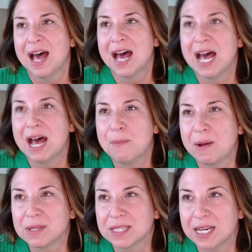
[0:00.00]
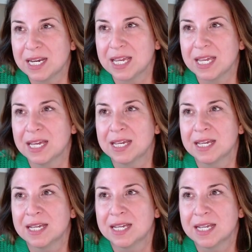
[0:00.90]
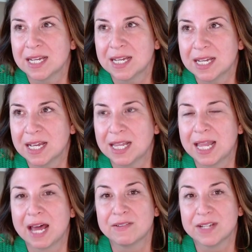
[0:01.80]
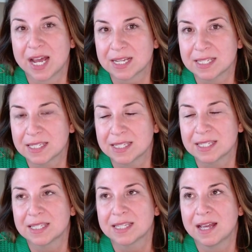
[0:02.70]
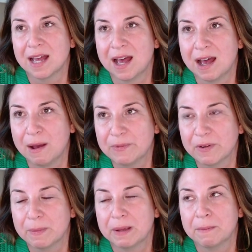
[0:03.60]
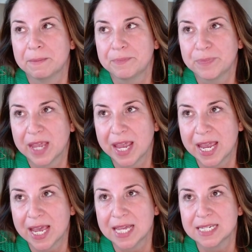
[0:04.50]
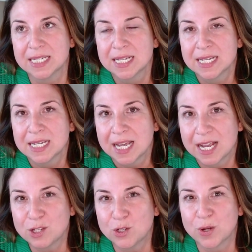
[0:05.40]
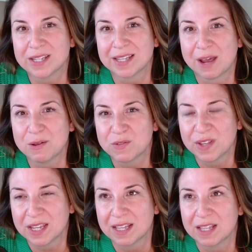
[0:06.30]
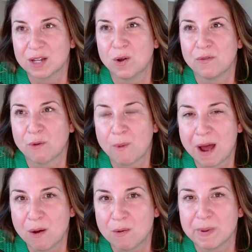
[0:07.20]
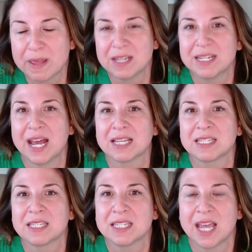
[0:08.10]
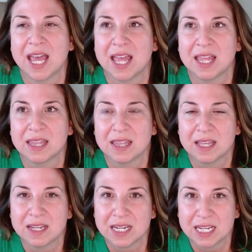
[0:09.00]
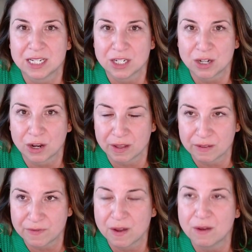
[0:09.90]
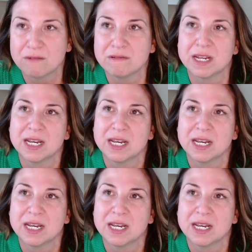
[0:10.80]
I was getting a lot of texts from him. And I told you guys, like, I was feeling a little overwhelmed by the text and the need to talk on the phone.